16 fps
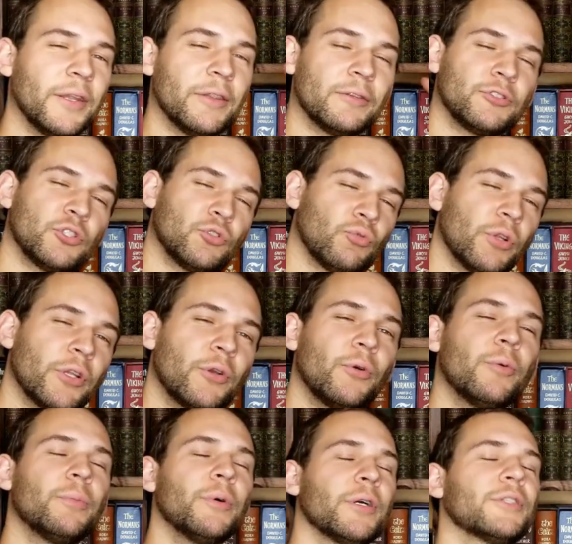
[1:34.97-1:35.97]
And they're just really
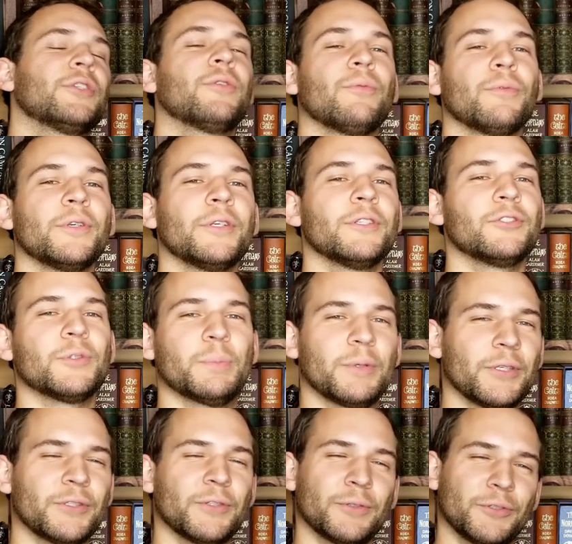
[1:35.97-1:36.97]
cool books to read just
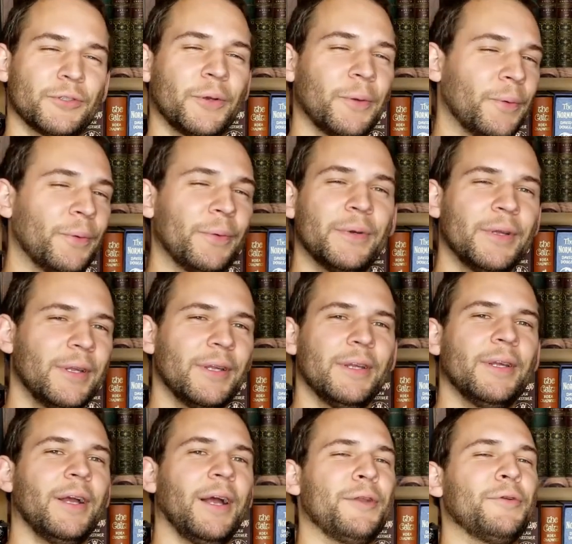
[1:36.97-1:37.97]
because they're so,
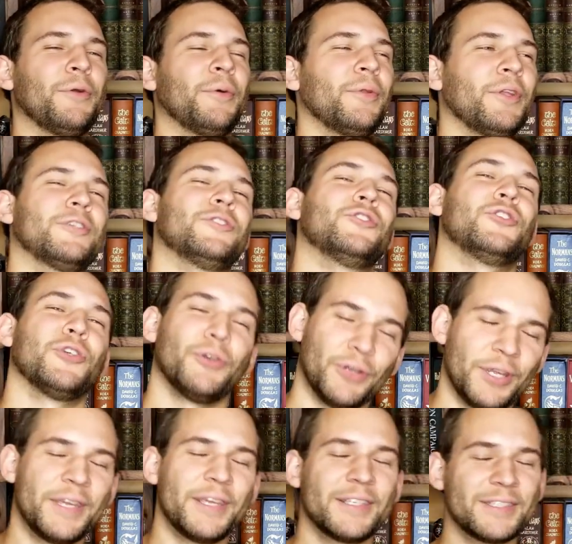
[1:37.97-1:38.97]
I don't know,
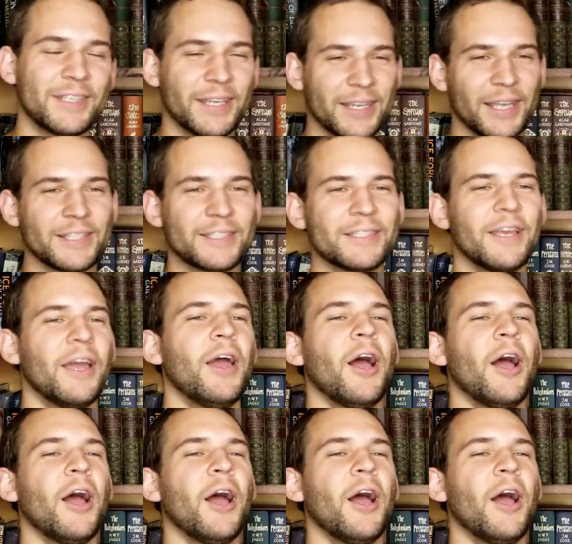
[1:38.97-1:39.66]
luxurious, I guess.